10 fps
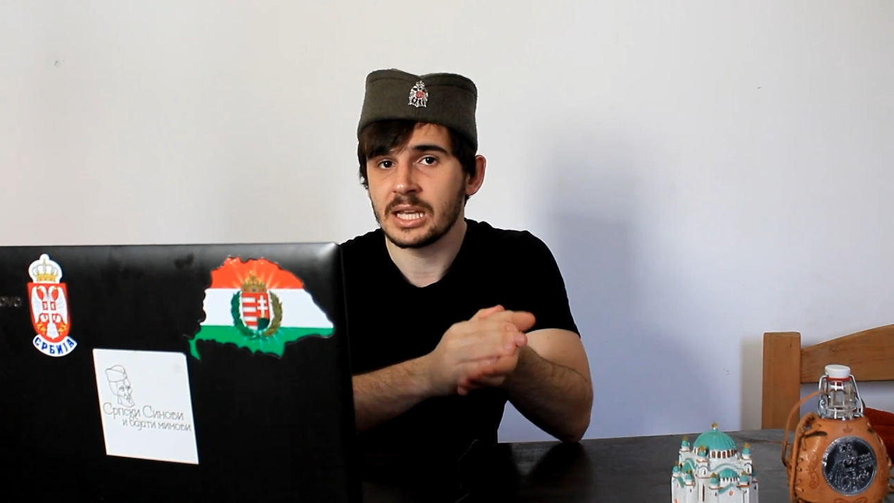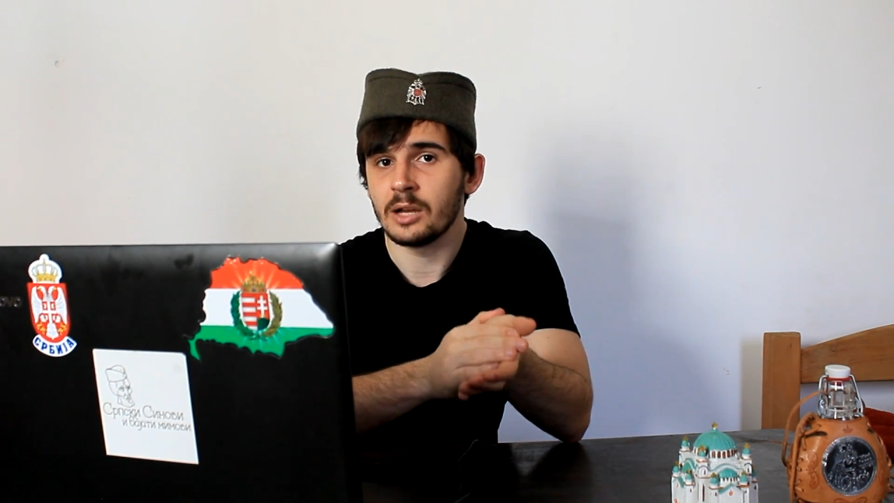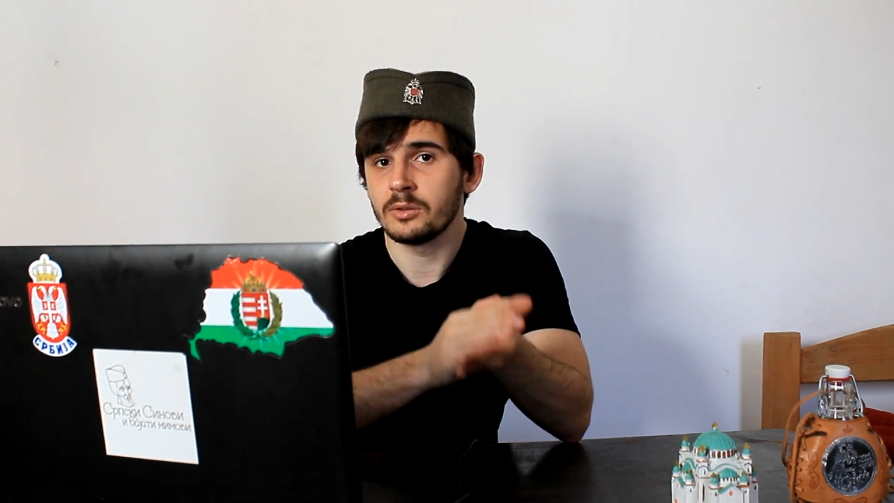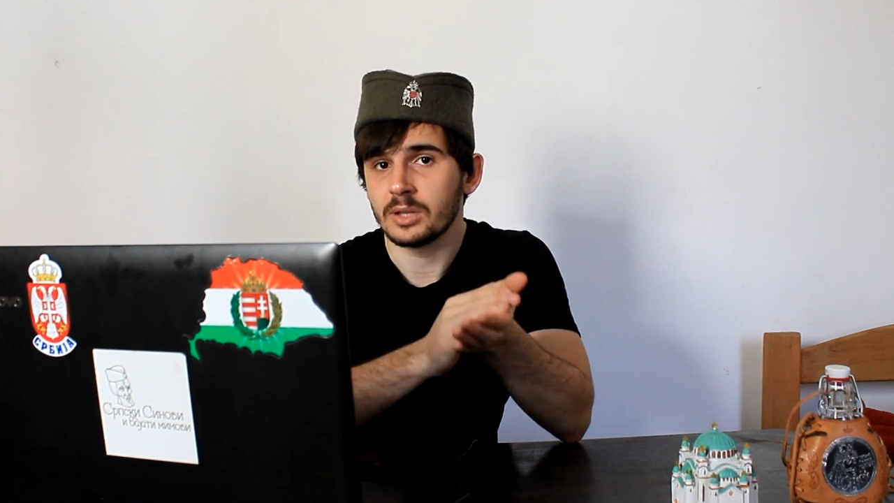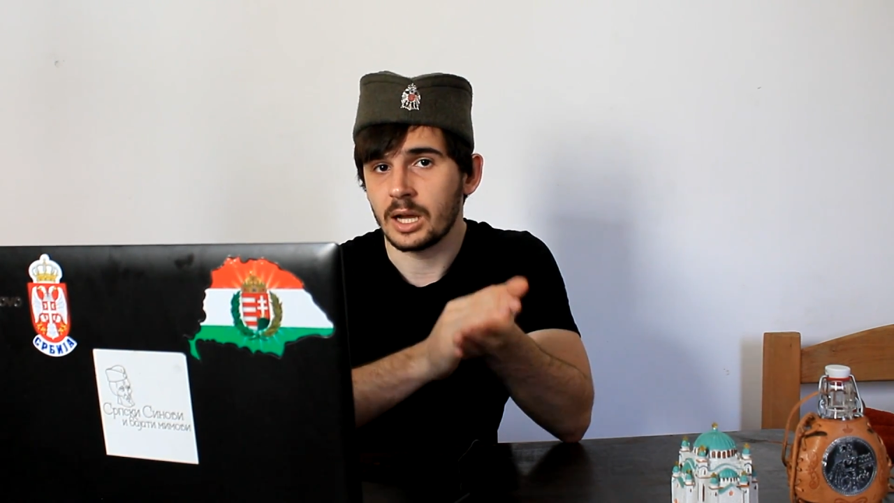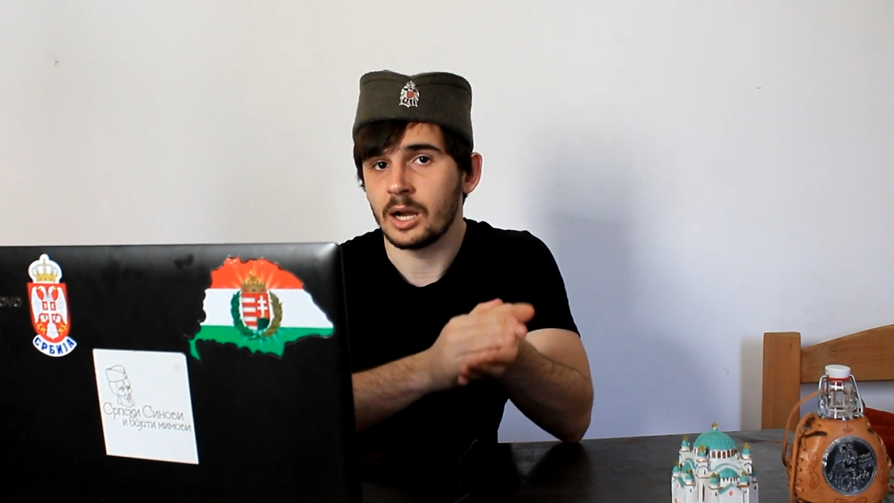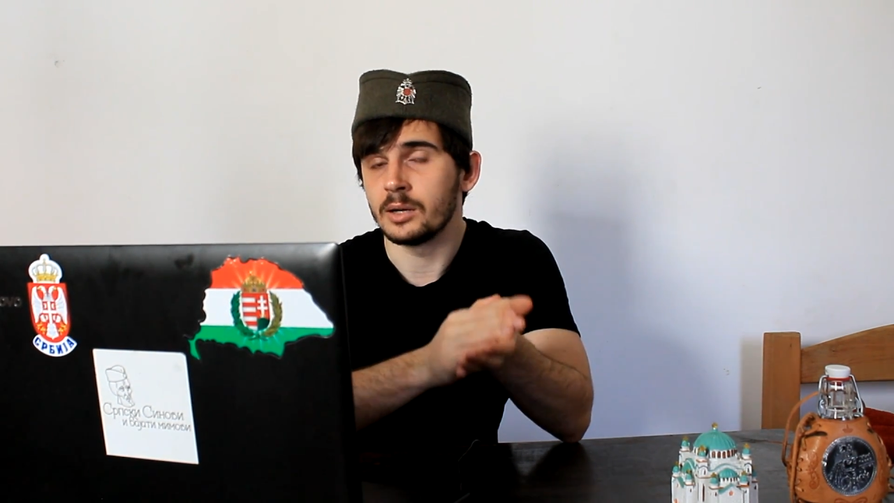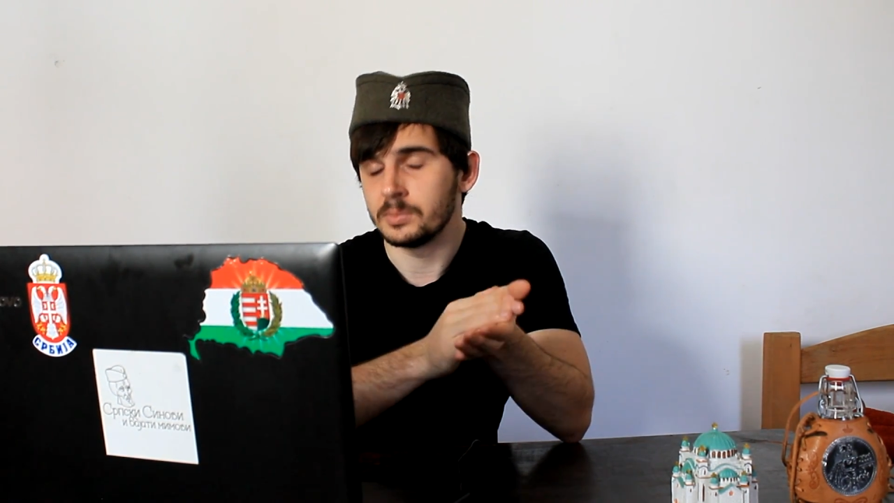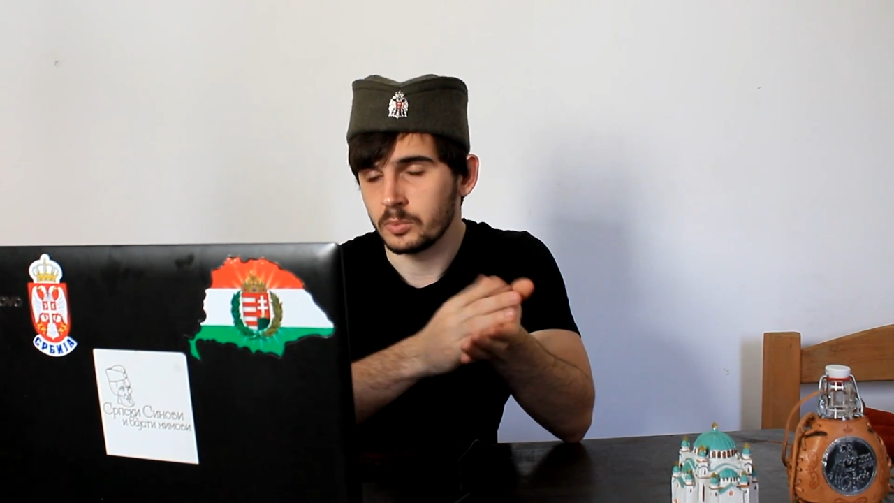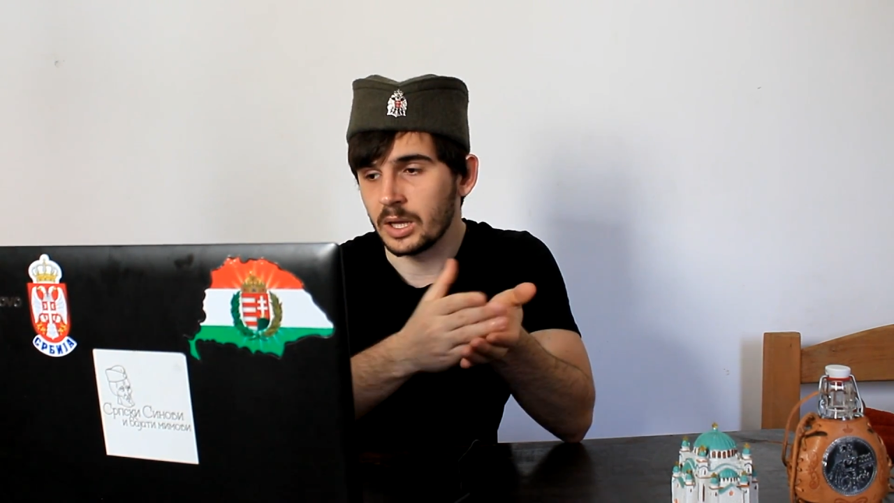out
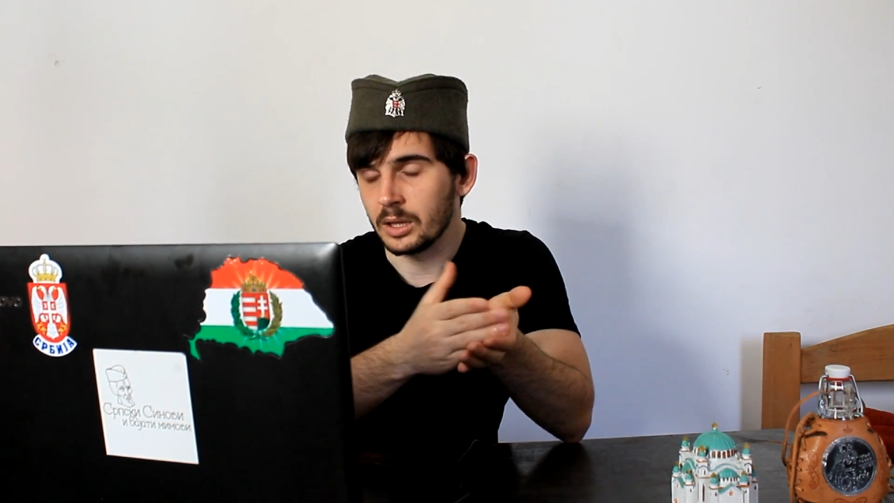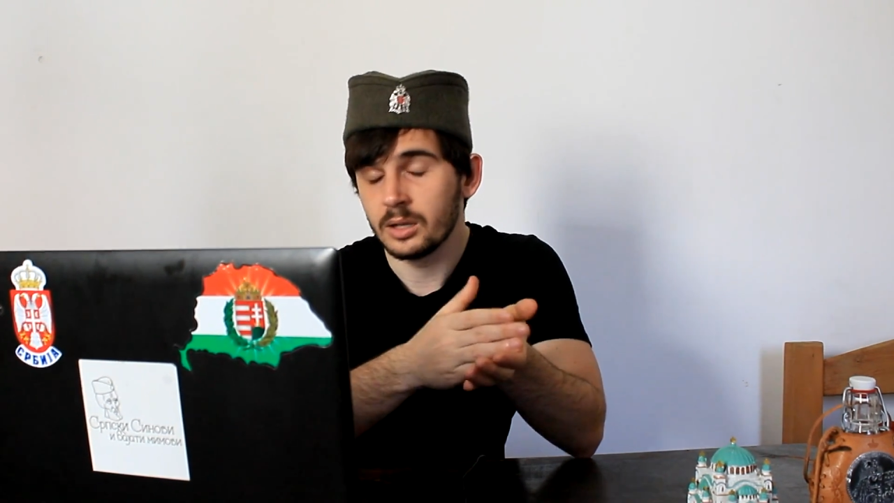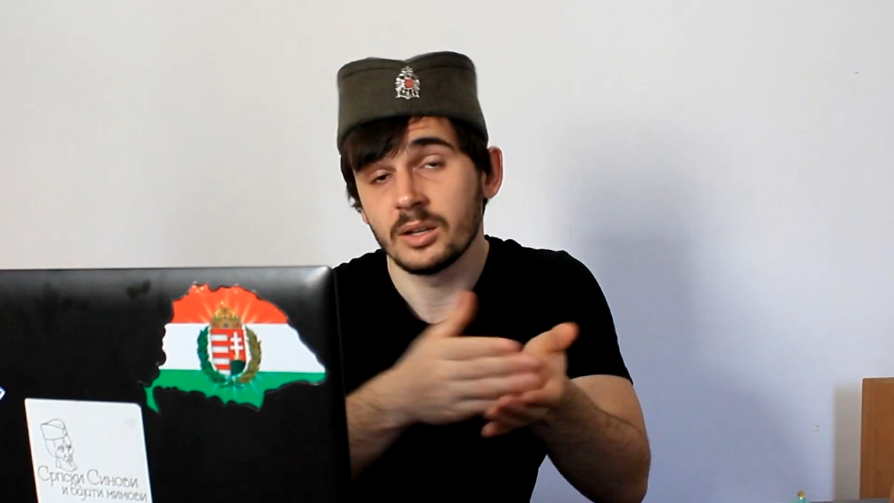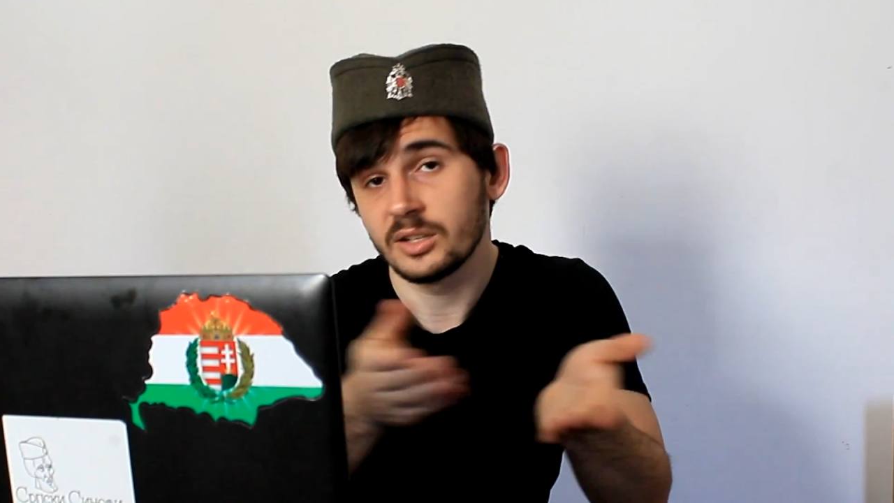are, well,